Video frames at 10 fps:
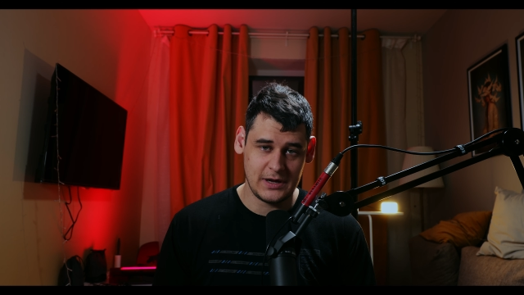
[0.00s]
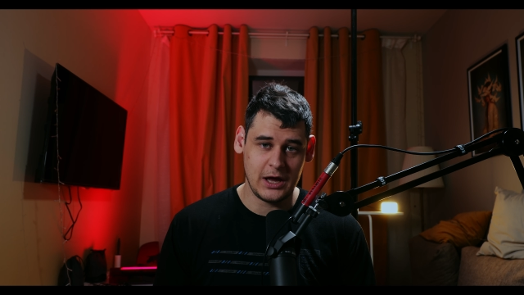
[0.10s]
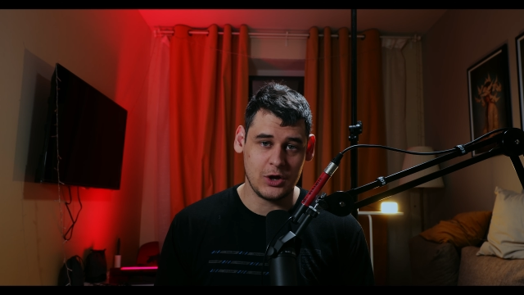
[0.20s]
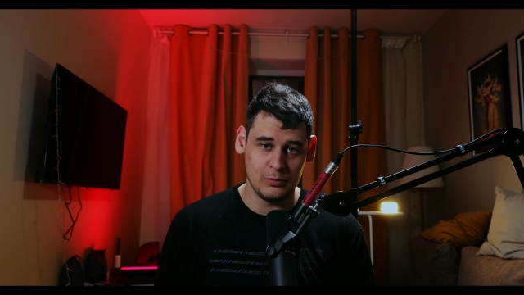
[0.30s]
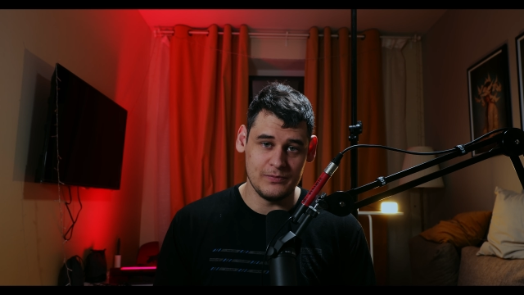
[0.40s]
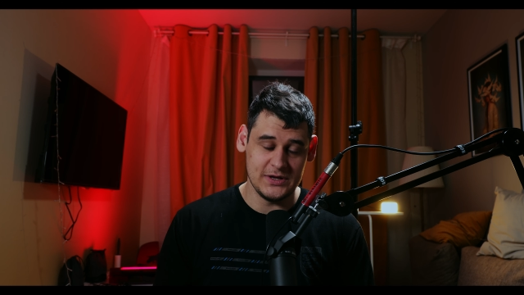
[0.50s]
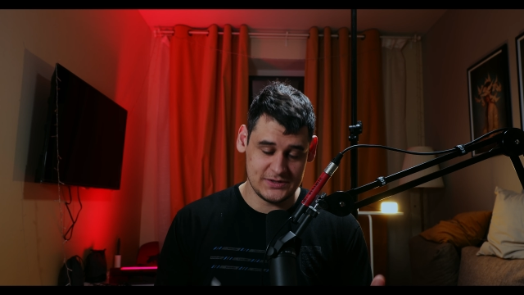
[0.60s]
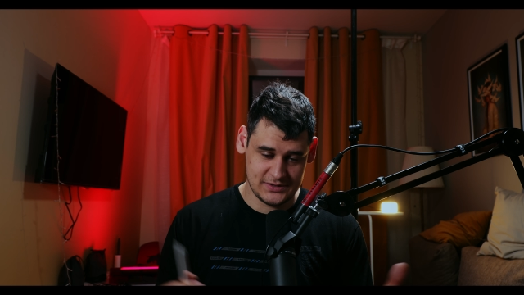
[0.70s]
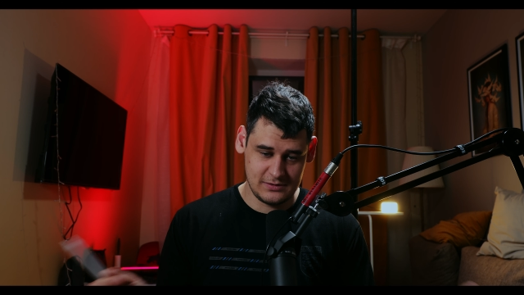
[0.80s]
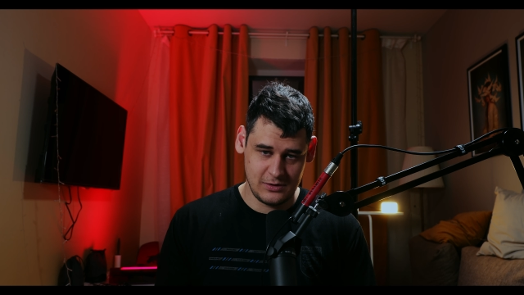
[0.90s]
I hope
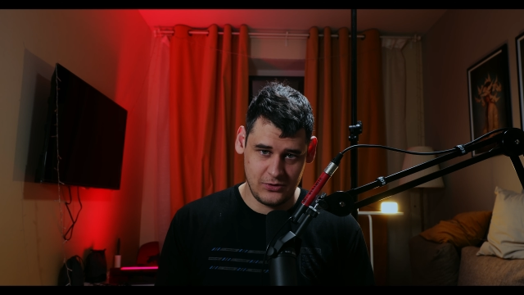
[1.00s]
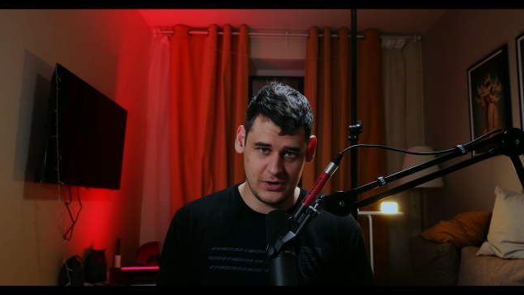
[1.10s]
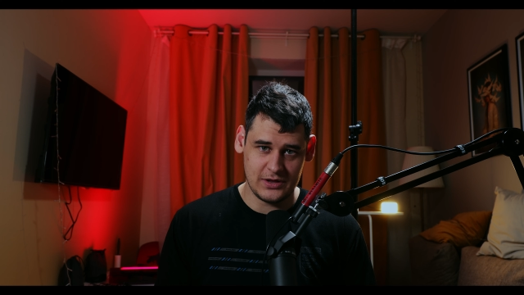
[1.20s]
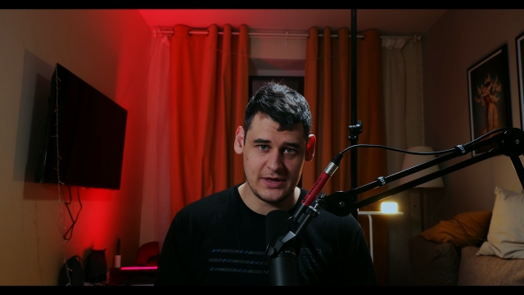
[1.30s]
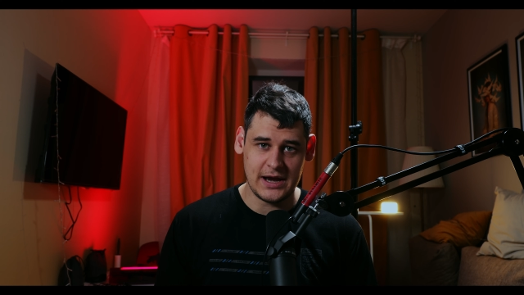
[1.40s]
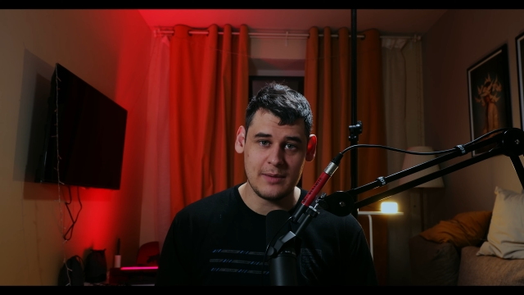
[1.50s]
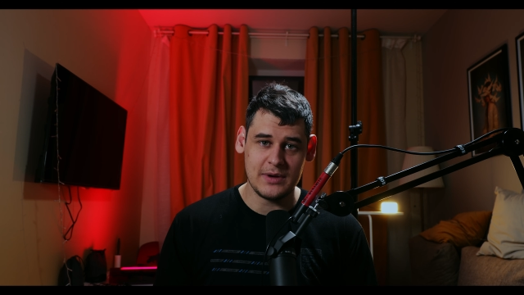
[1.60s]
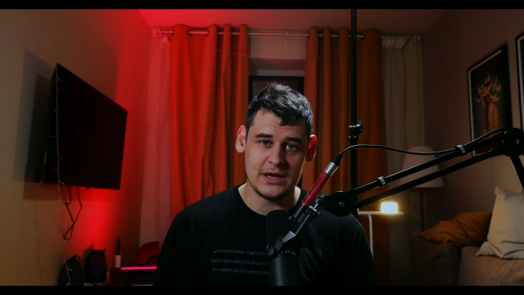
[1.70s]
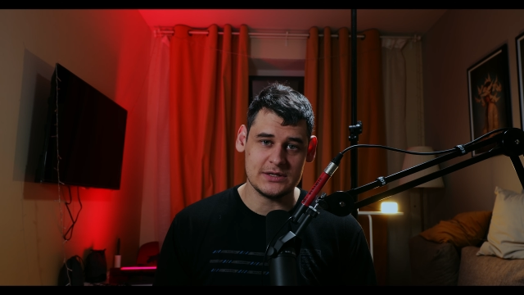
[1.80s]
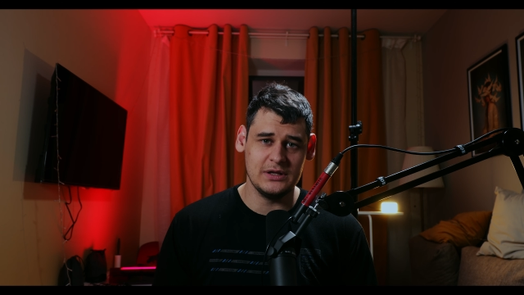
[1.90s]
this thing that I
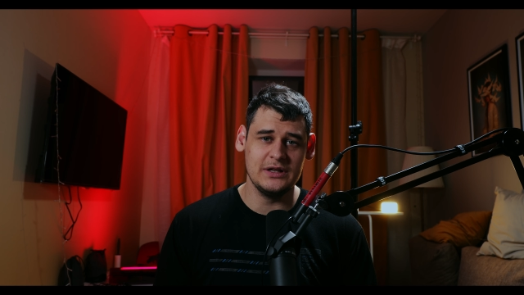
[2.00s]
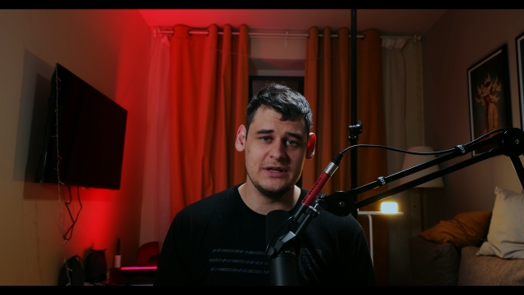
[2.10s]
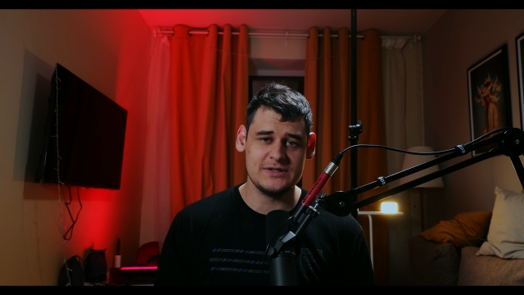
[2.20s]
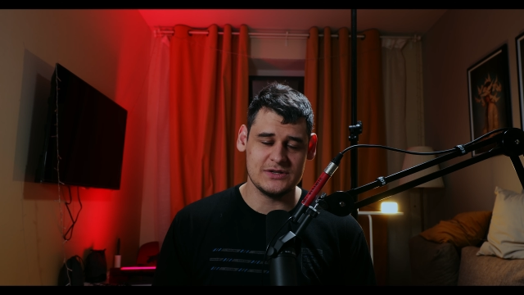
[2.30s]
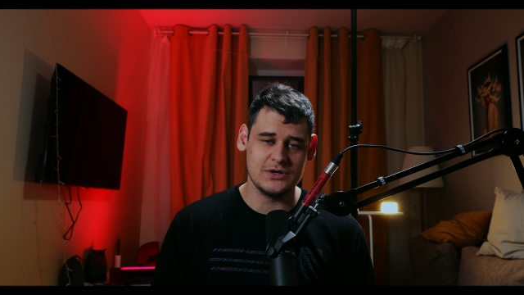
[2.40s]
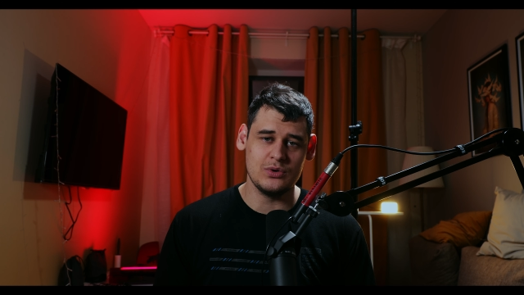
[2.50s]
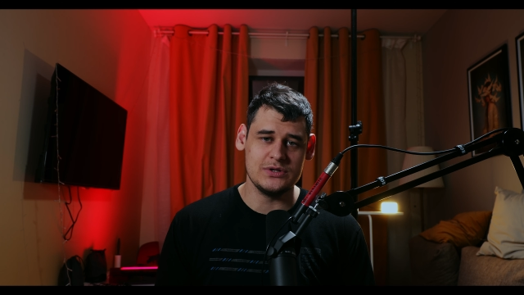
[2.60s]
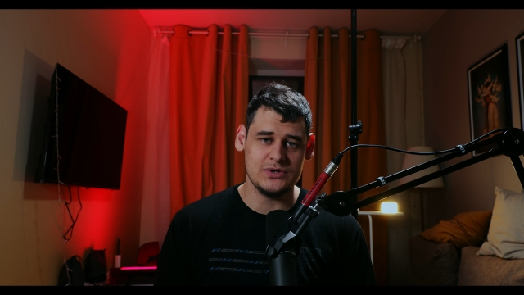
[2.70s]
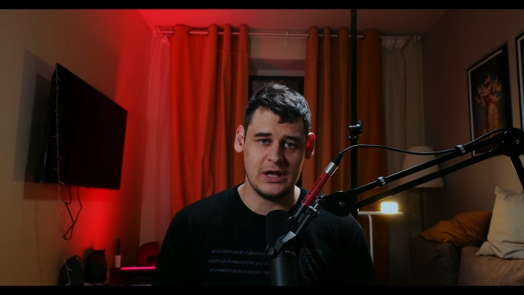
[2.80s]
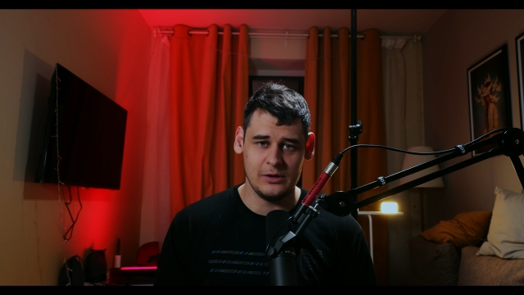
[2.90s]
made at least is going
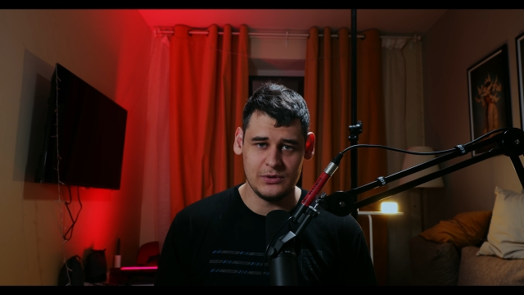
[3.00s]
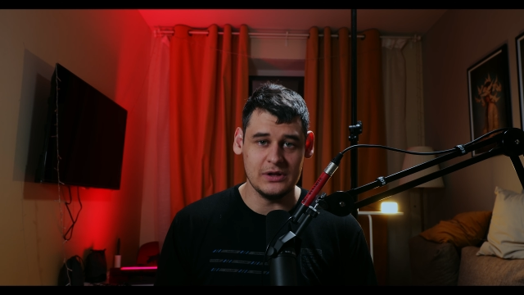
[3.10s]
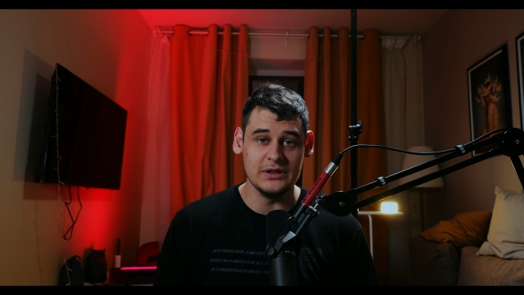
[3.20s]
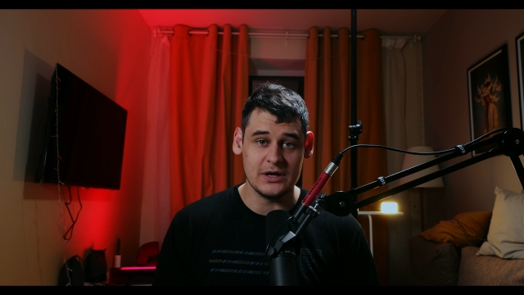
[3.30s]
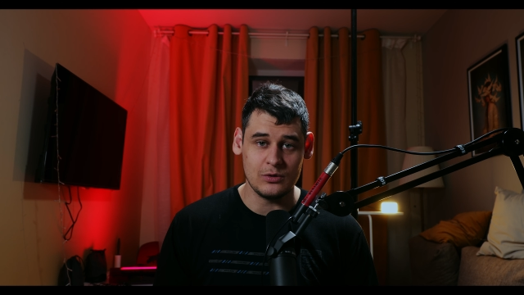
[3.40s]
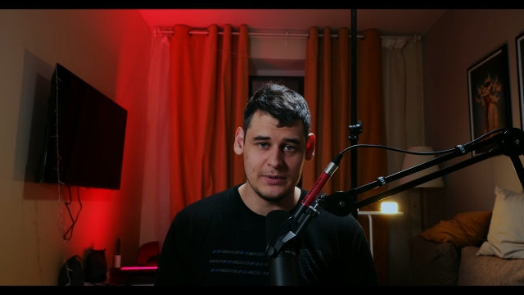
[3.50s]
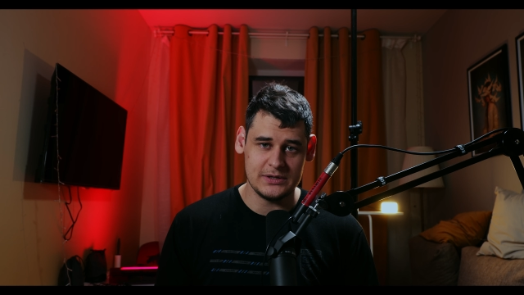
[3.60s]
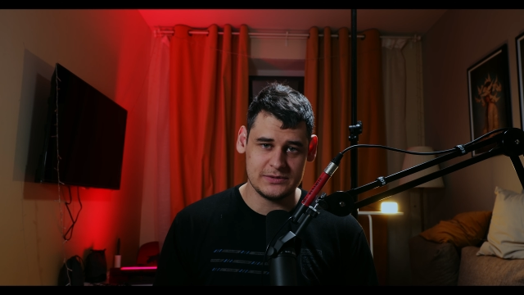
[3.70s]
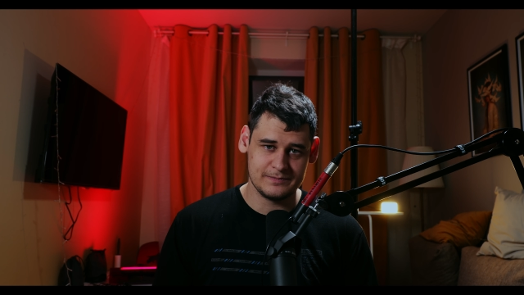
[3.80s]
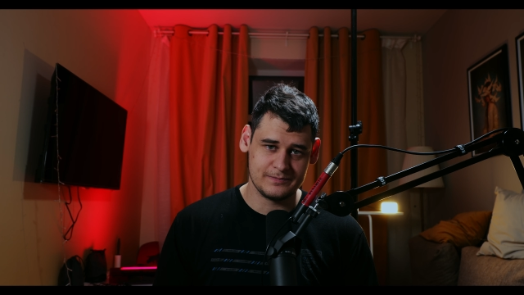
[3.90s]
to help you a little
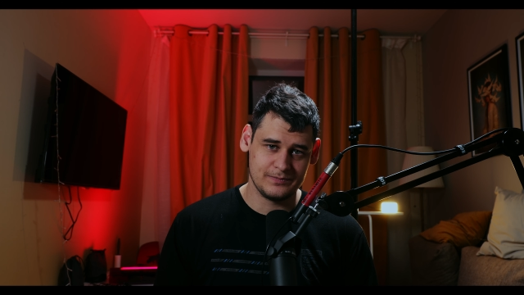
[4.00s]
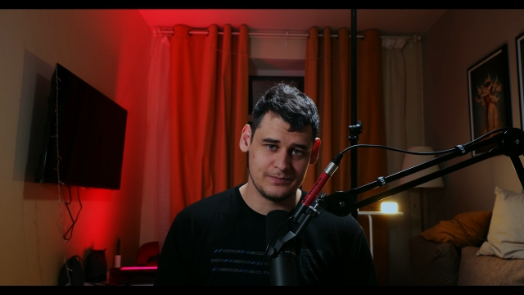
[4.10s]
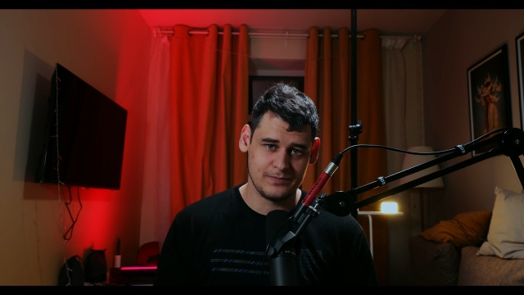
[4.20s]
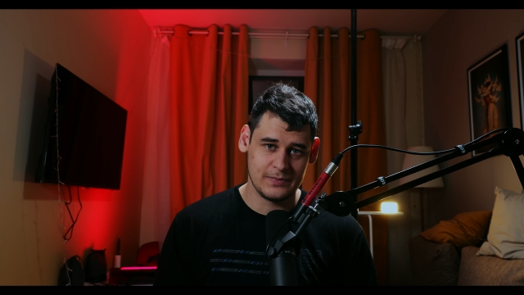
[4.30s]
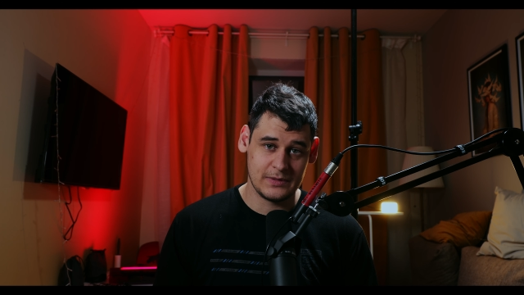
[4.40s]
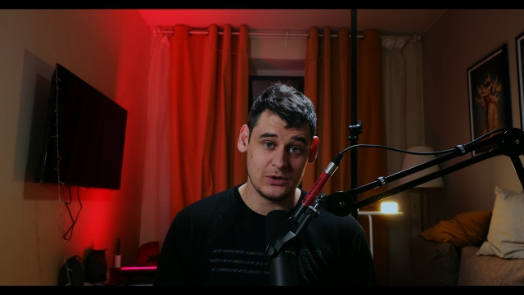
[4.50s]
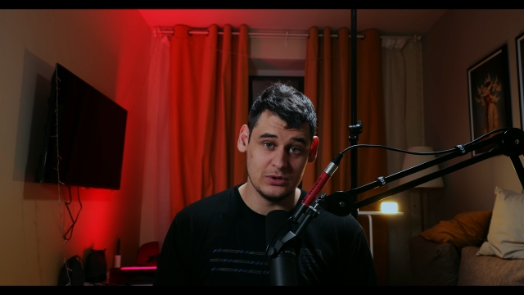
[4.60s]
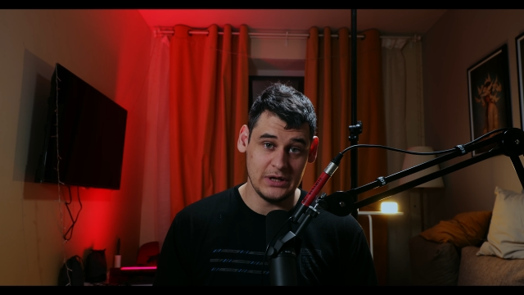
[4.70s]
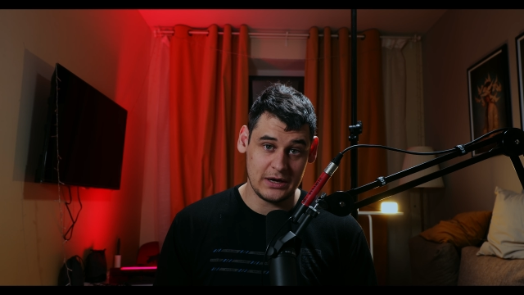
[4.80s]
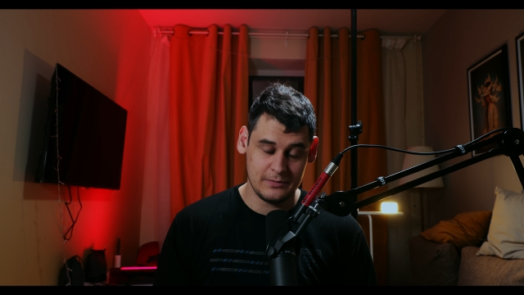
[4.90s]
bit.
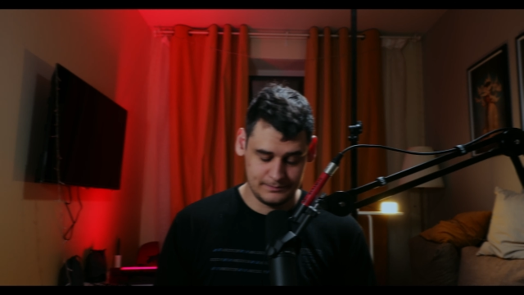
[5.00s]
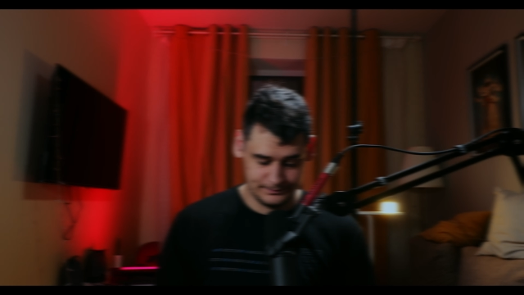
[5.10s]
Good luck.